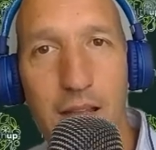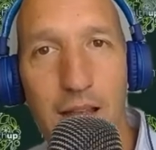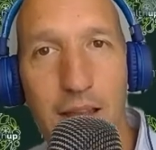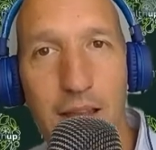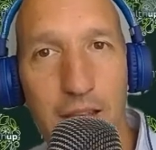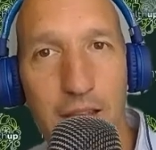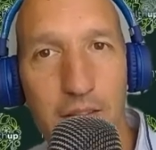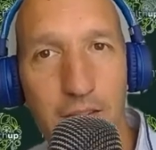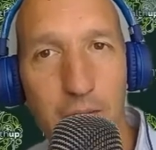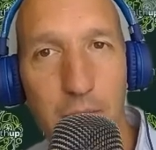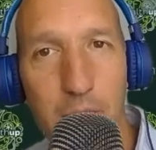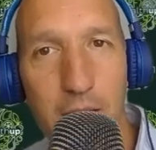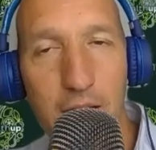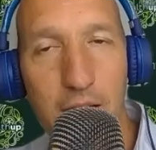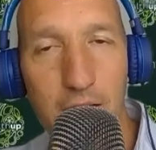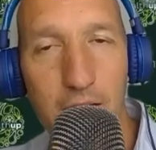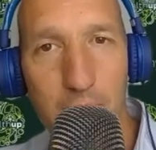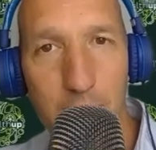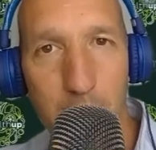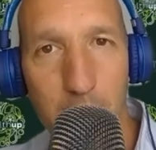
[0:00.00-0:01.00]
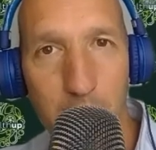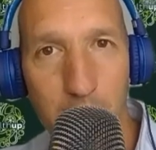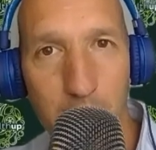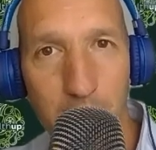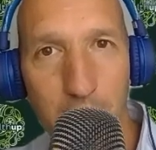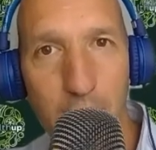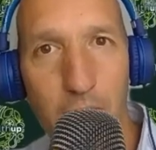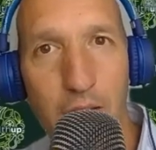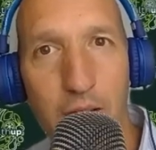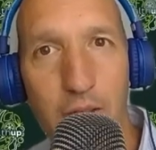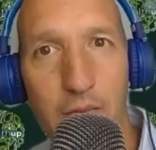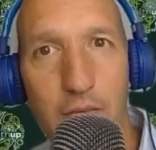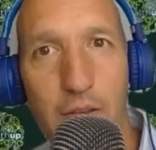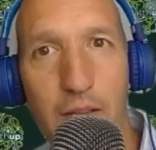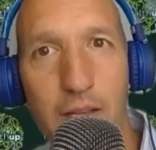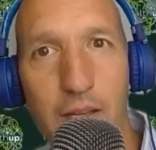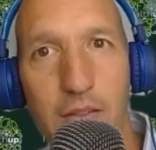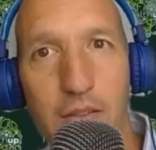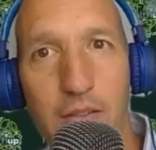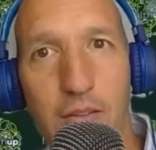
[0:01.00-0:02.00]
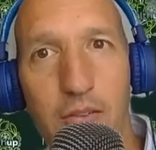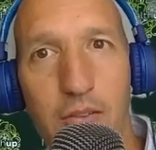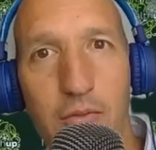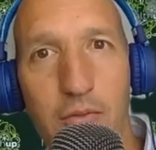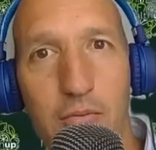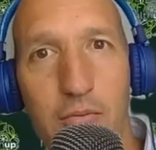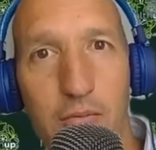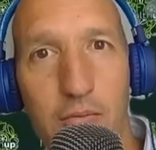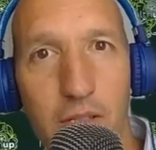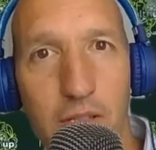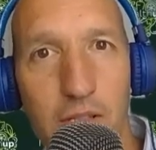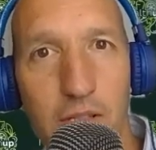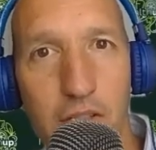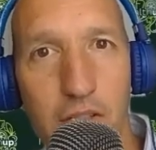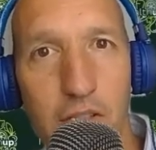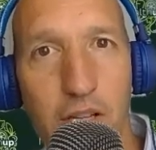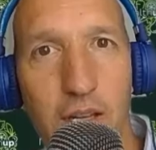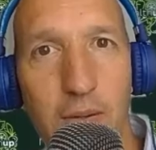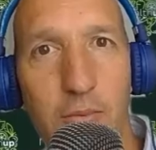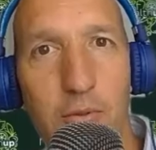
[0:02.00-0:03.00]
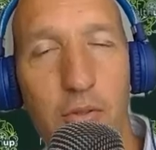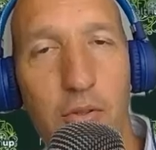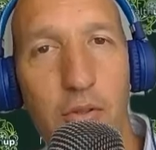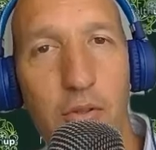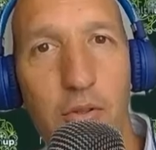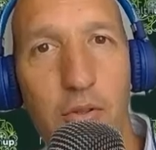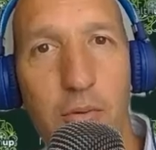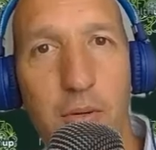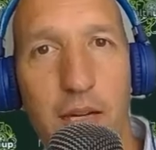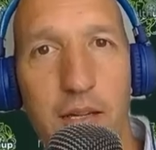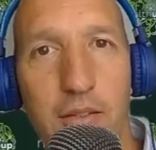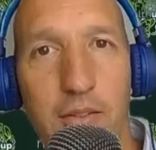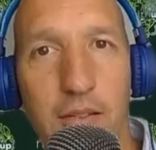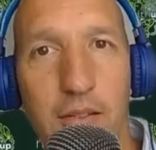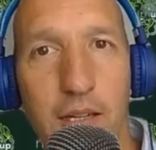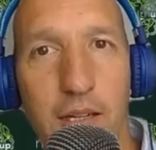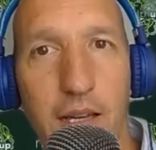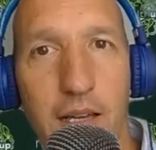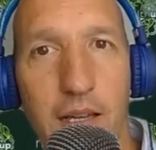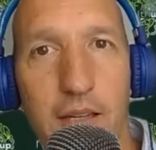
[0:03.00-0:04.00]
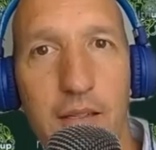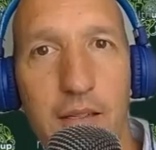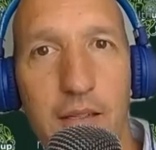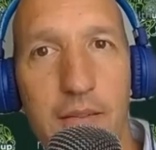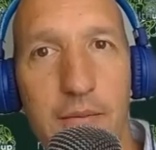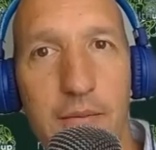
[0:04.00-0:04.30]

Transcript: has there been a specific event that's really shaped who you are today?